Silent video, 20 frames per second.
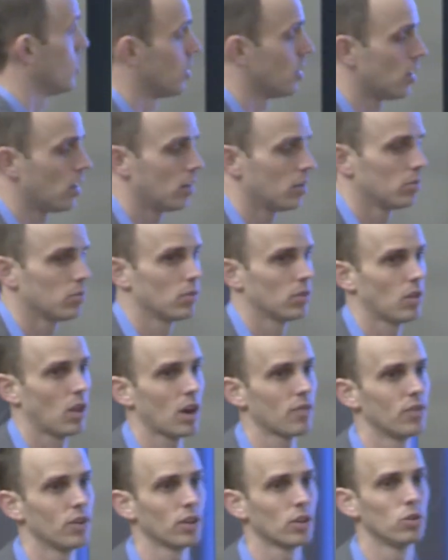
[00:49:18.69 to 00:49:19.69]
Uh, a
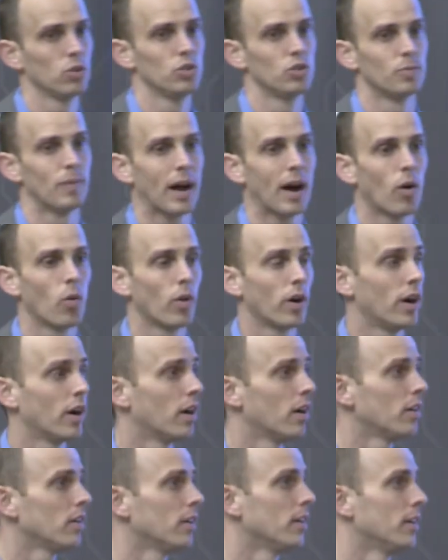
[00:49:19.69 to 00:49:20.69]
lot of it includes
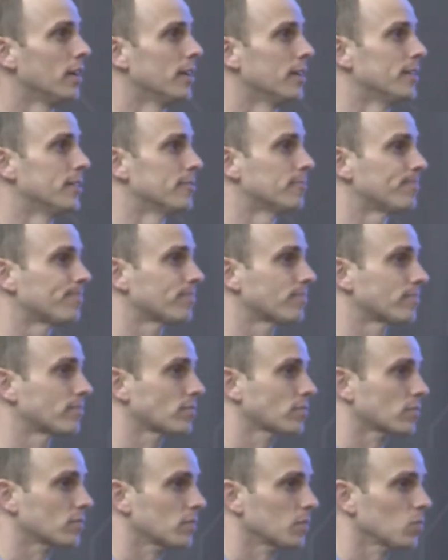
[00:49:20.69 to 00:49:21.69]
malware.
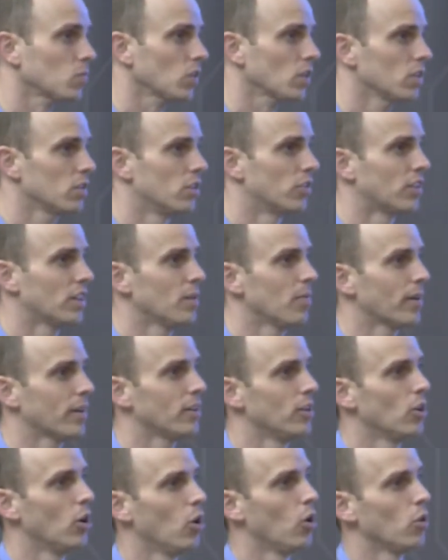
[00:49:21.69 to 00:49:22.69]
Does
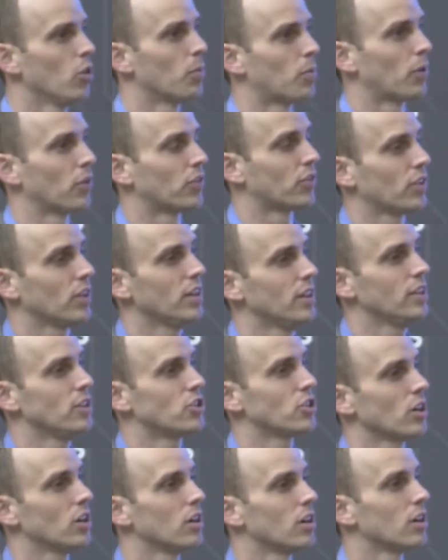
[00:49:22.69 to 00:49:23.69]
anybody know the
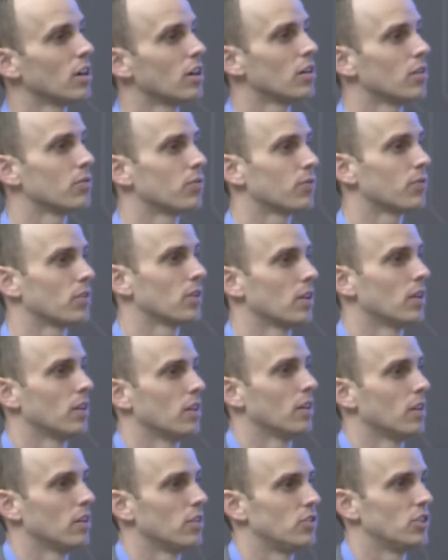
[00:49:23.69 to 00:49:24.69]
percentage of,
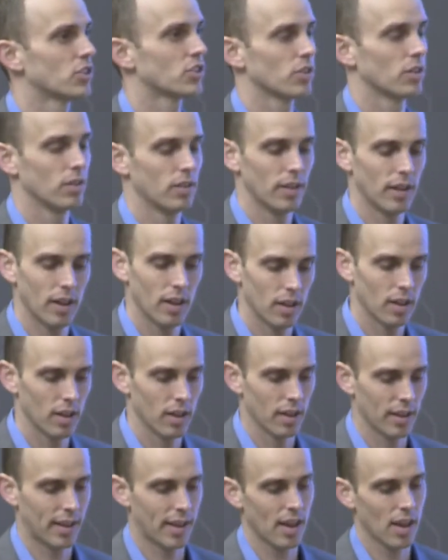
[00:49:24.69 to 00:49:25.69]
just a,
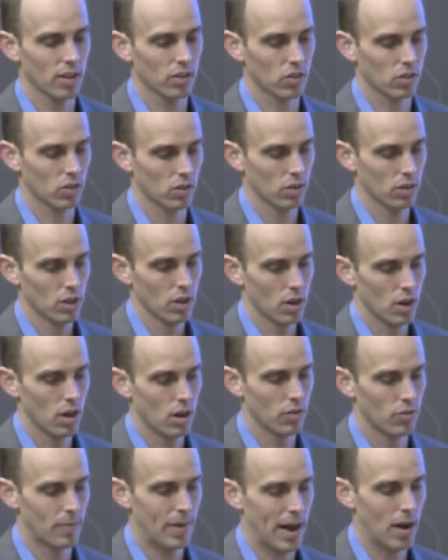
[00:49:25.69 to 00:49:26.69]
a guess,
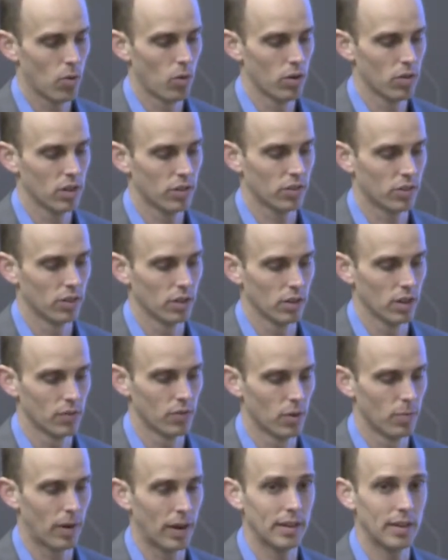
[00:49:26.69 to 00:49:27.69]
of malware that's
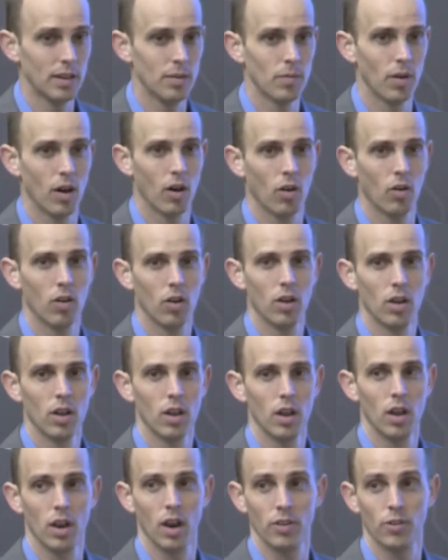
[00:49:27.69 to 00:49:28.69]
delivered by email.
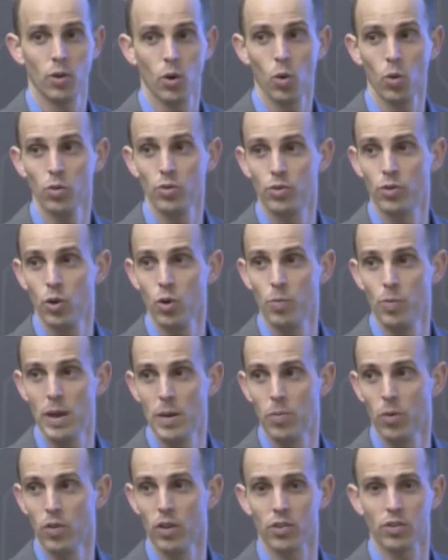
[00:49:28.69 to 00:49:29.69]
And I told two
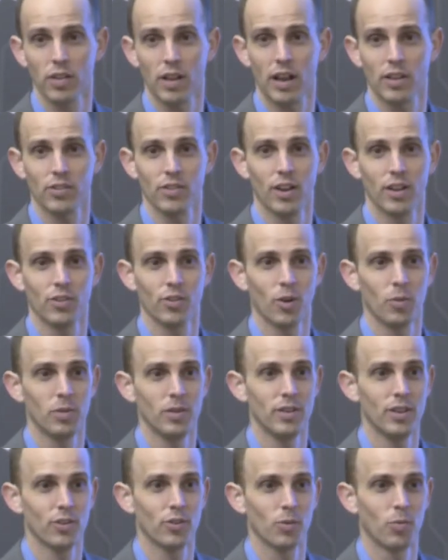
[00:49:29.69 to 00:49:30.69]
people this last night, so I'll
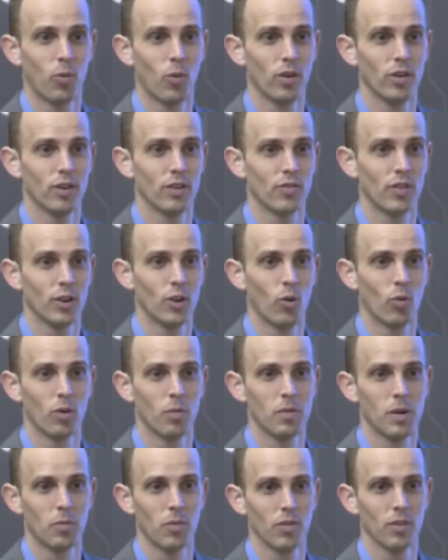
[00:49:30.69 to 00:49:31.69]
be disappointed if they don't
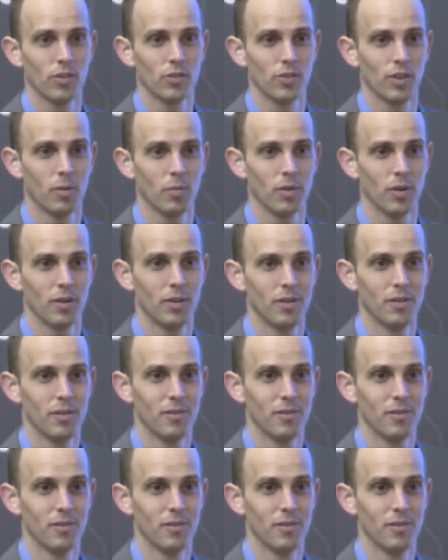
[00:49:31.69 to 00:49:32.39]
remember this number.